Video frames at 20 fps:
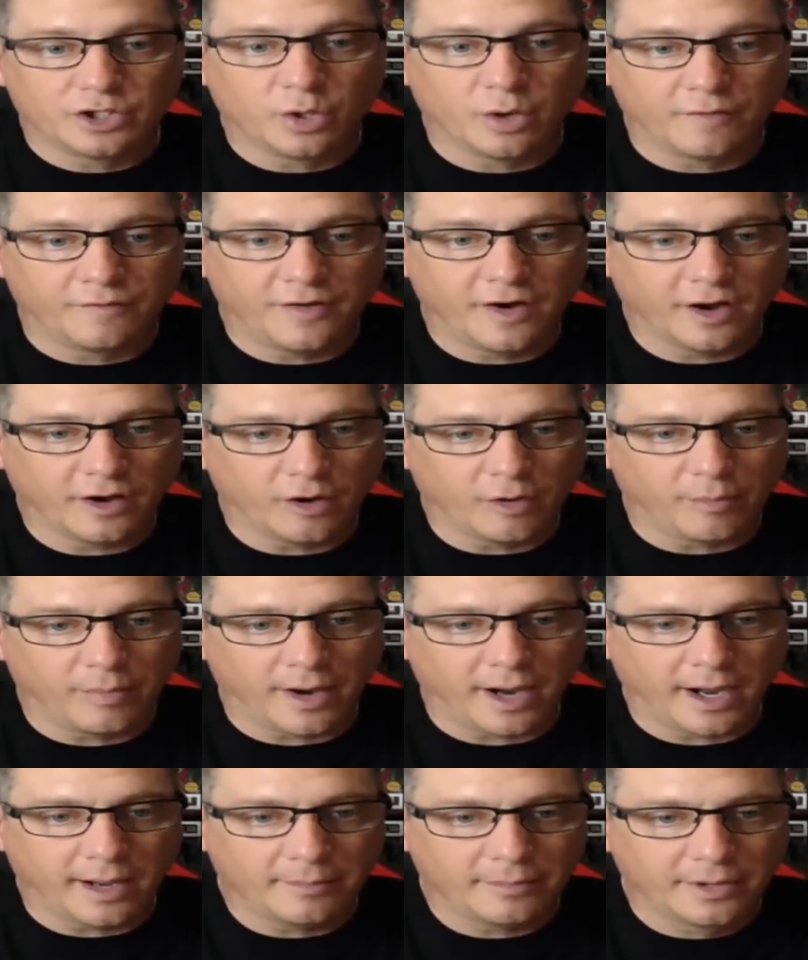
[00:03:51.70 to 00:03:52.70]
Funko
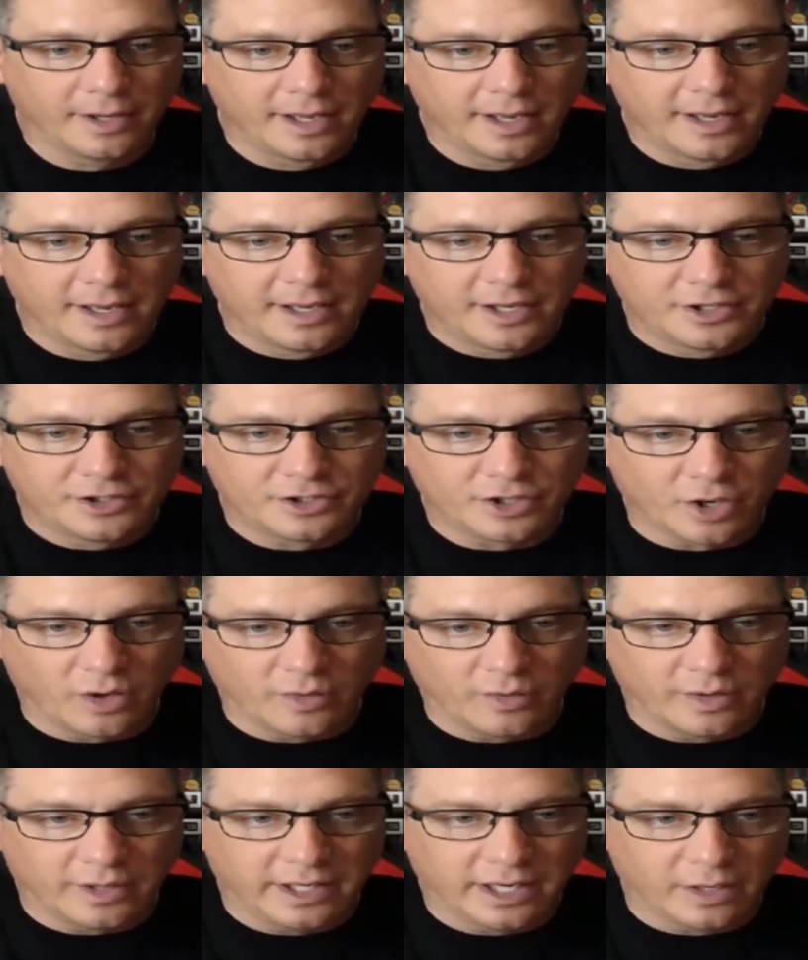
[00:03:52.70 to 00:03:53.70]
Pop.
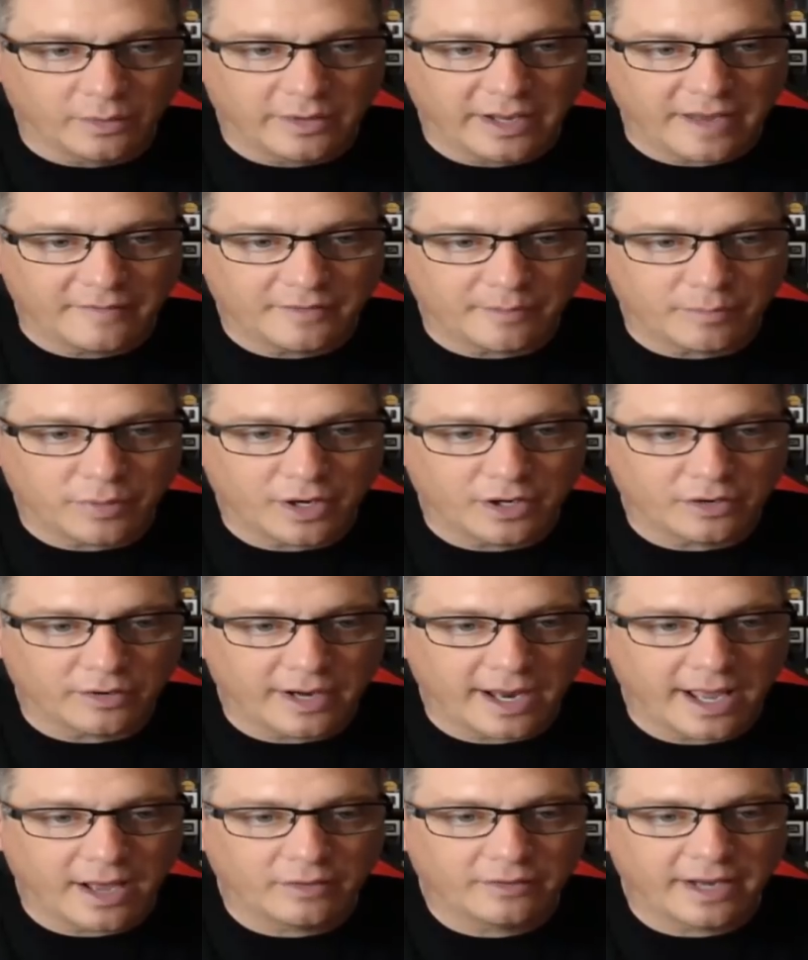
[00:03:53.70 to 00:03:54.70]
So here we have the Predator
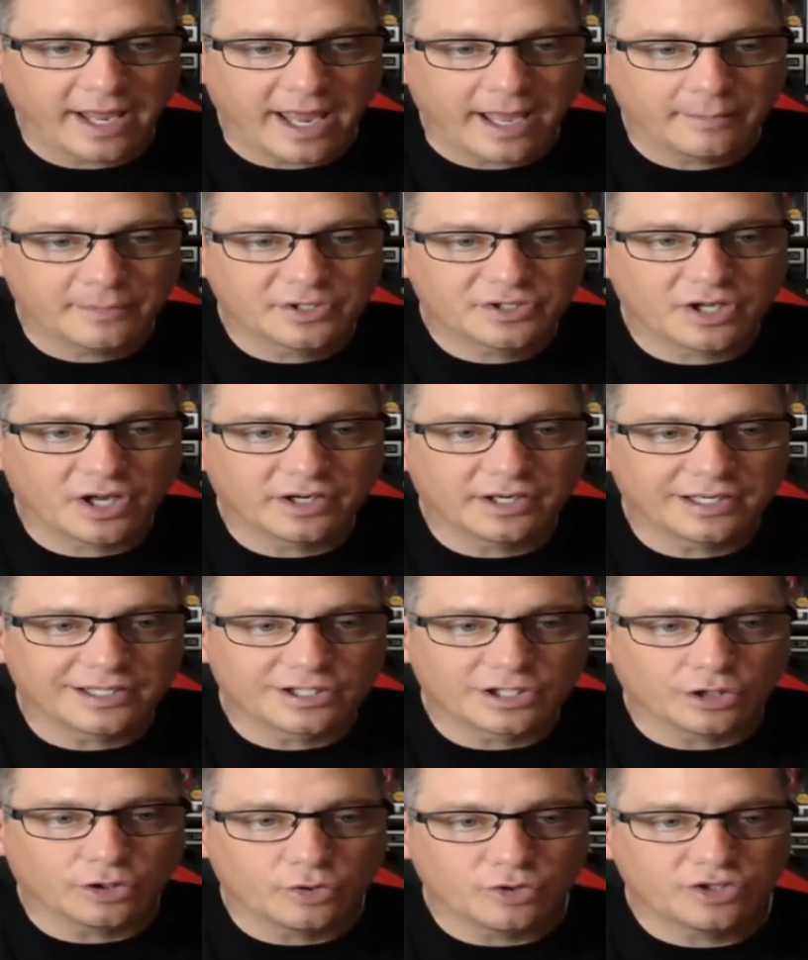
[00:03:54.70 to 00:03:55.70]
Hound, Amazon
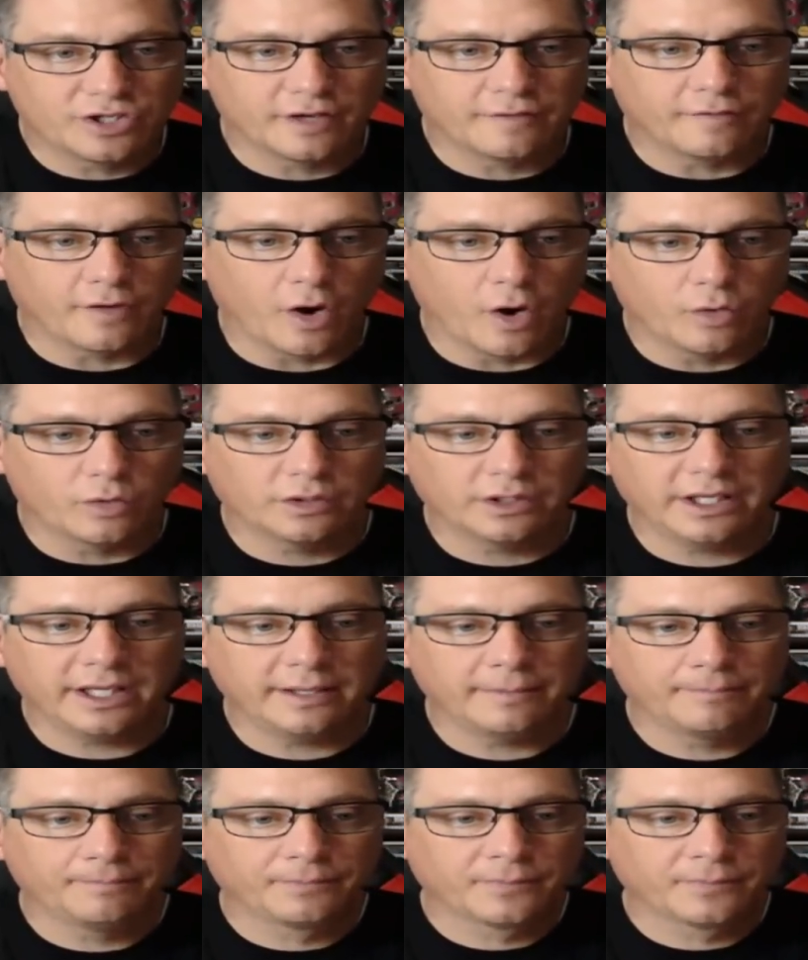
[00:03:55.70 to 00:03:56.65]
exclusive only.